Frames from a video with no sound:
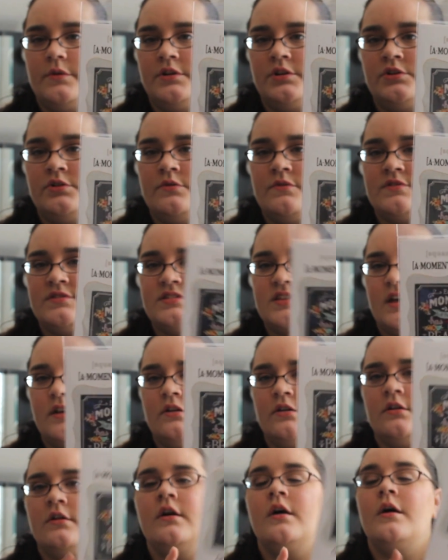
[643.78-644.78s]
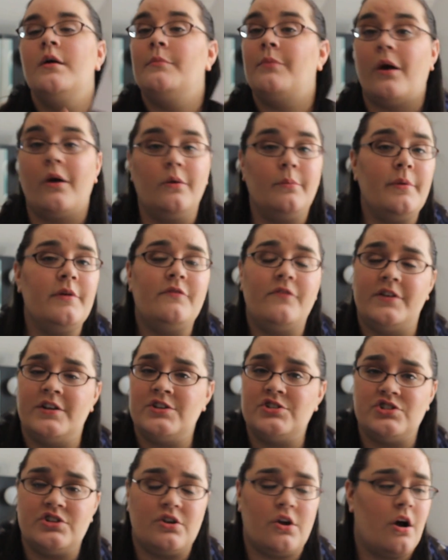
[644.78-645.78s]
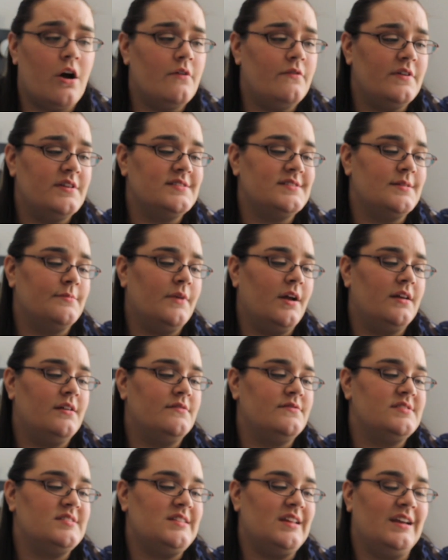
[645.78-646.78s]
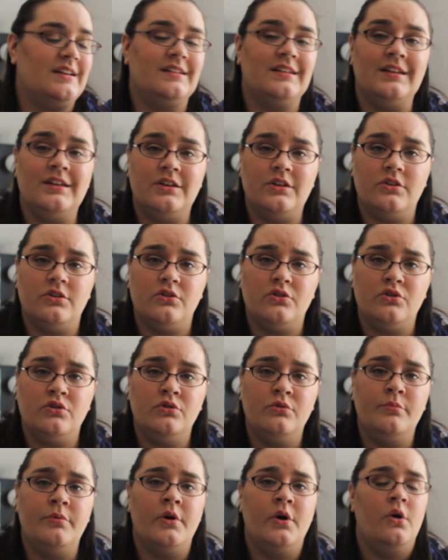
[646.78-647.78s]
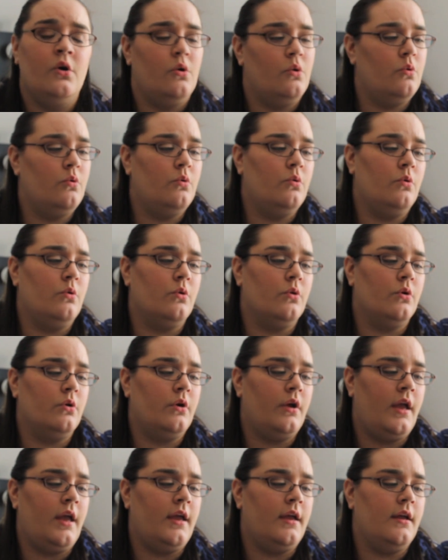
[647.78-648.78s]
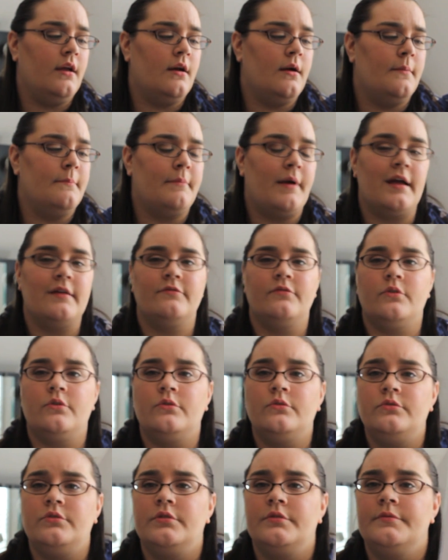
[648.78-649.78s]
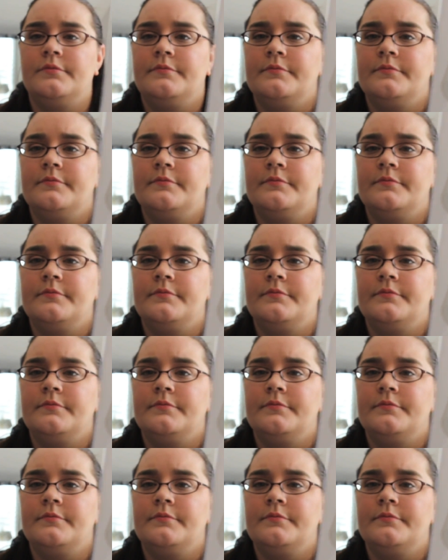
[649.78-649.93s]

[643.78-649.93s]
going to do the center, probably finish it off as some kind of standing cube or a um, bifold.